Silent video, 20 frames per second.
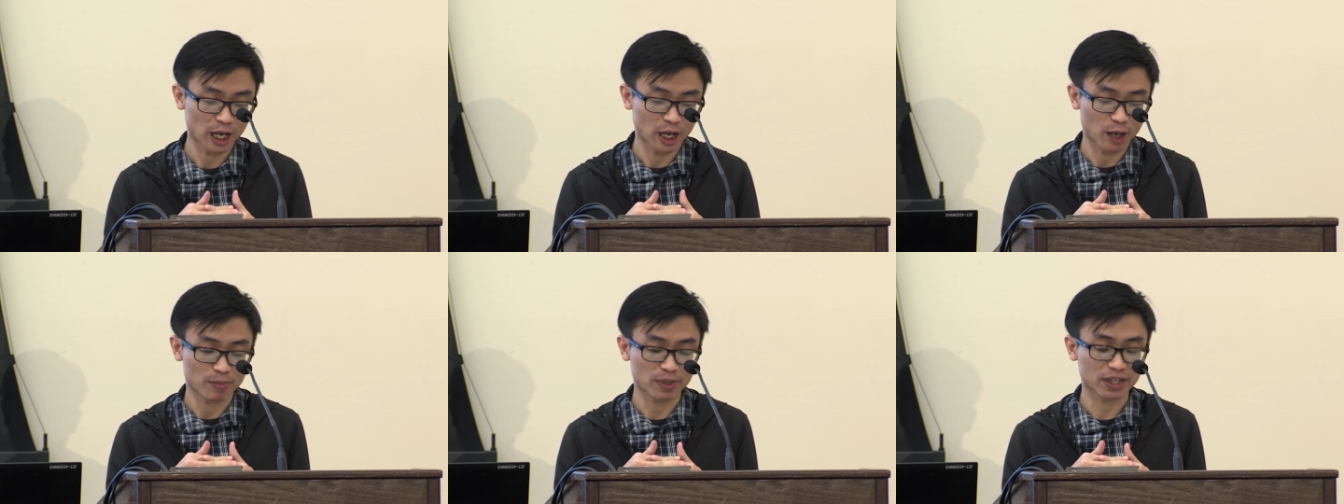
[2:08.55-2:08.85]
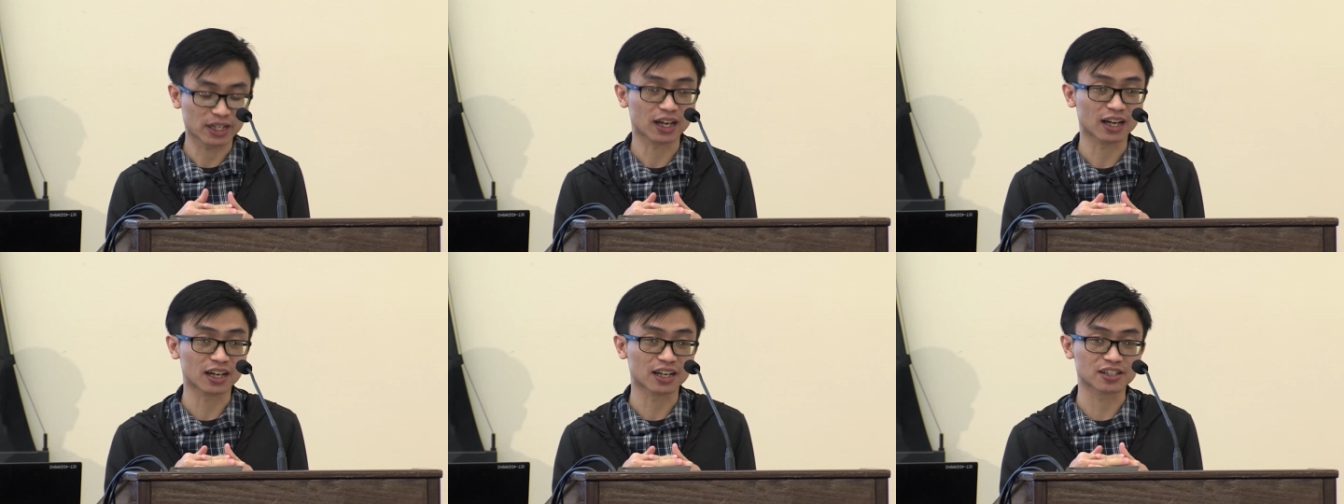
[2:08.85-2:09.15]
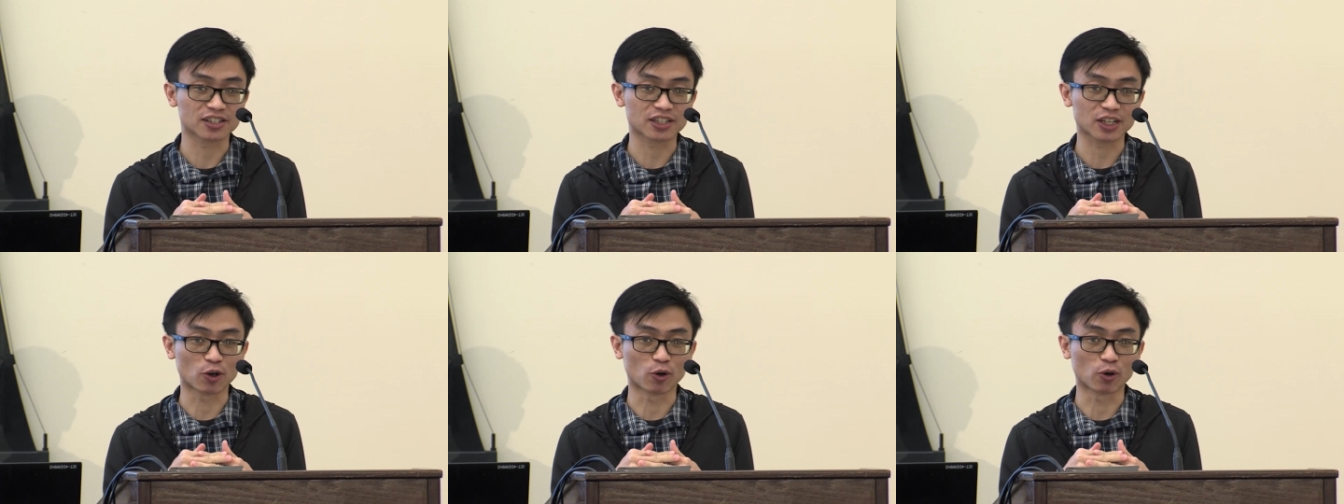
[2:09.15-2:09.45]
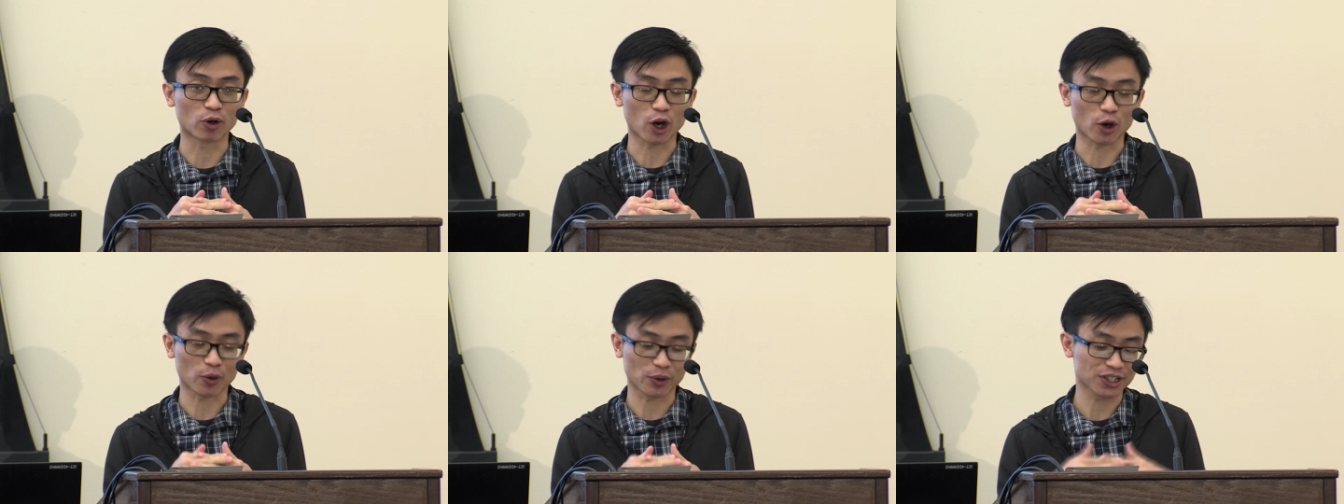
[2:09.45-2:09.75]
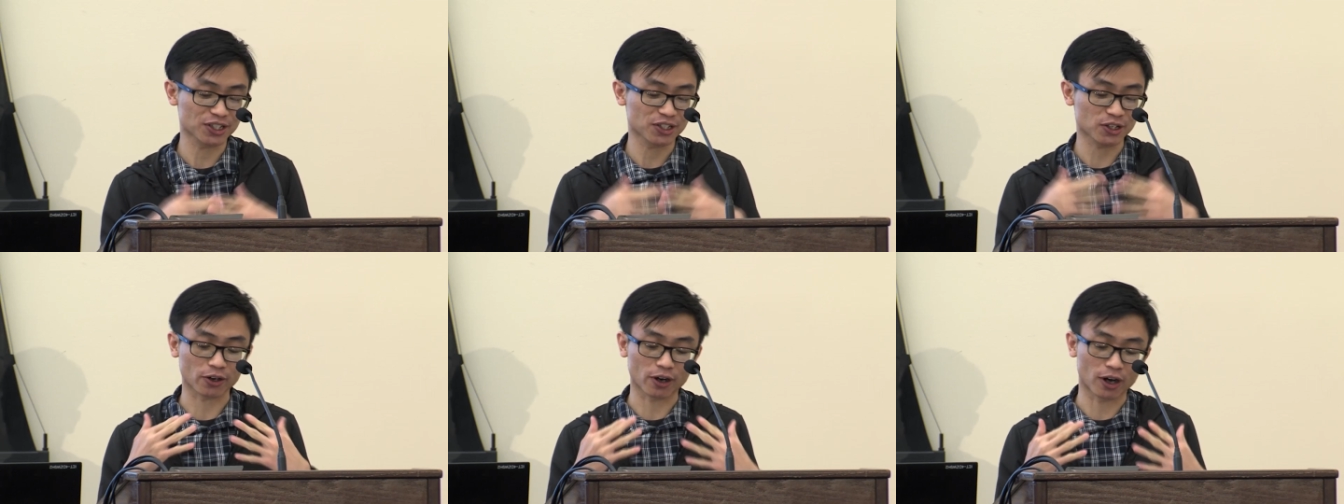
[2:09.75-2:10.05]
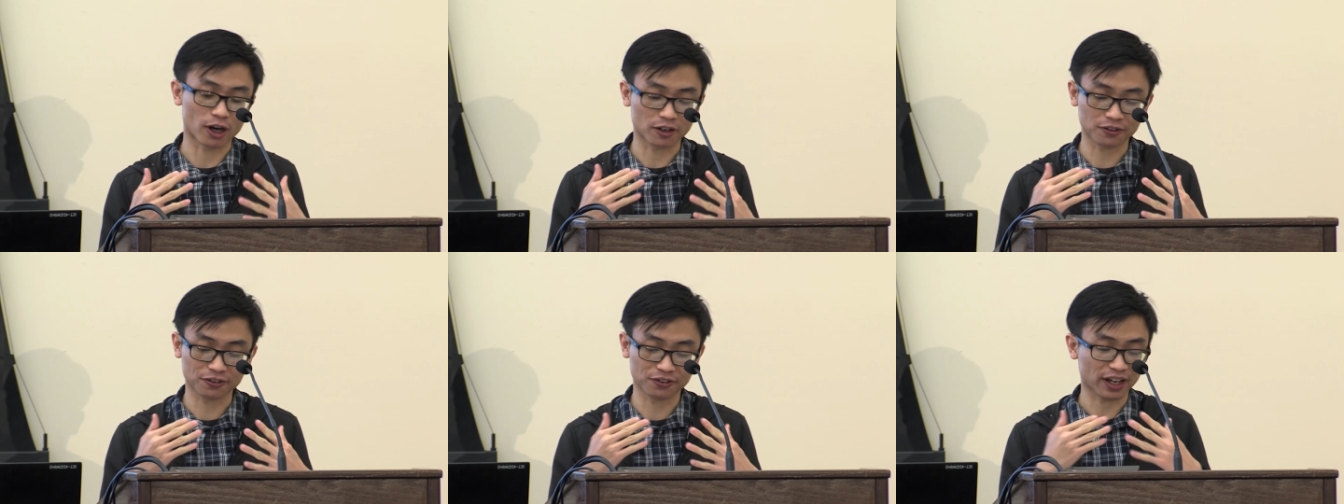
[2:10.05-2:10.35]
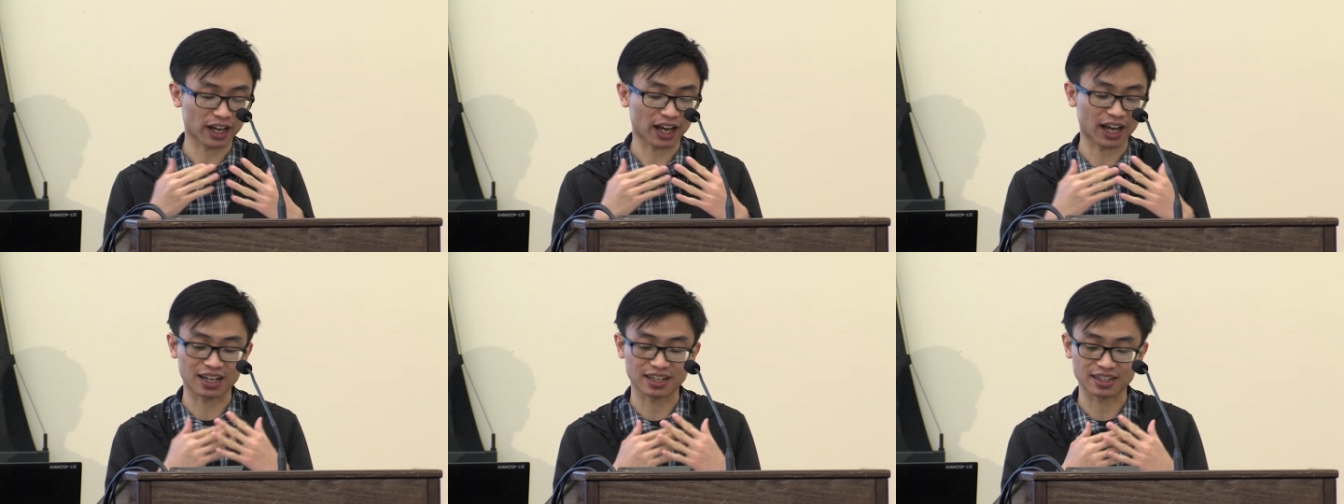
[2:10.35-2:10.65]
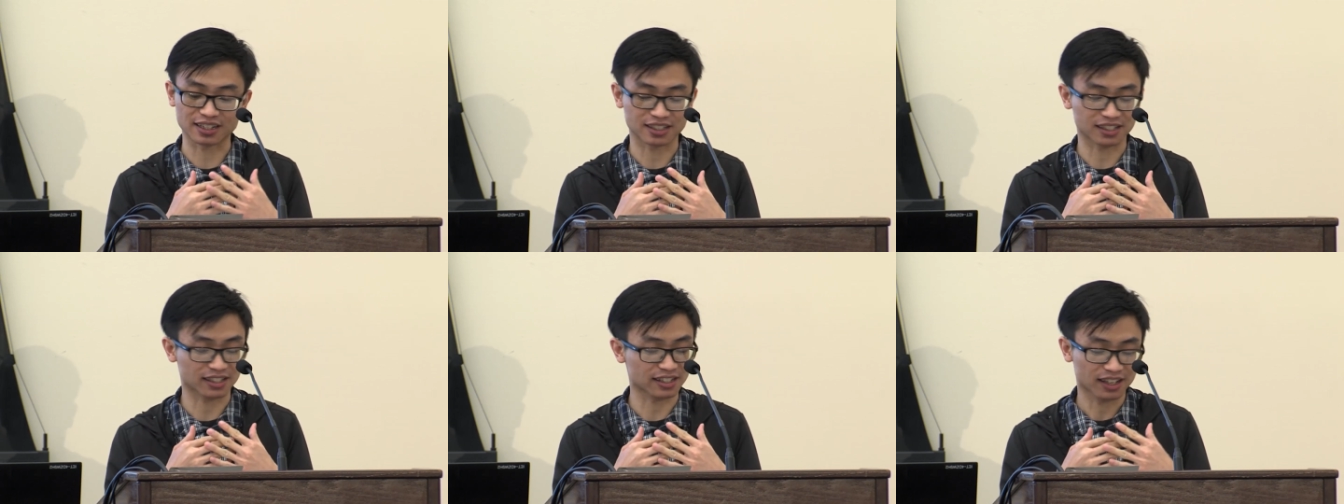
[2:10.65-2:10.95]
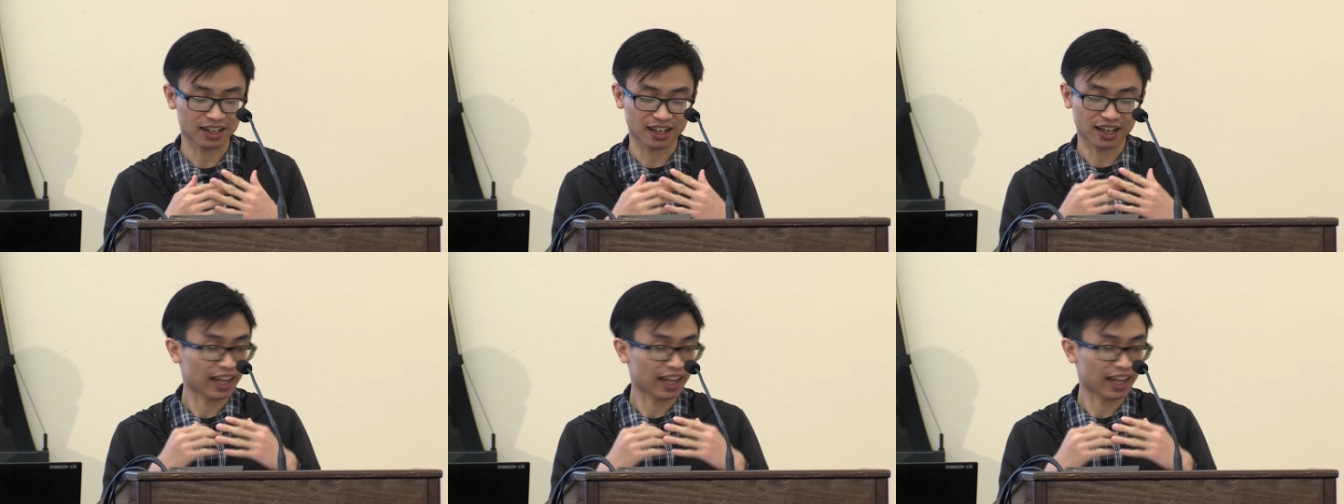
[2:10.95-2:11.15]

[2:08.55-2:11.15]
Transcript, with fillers: because it would always start off as,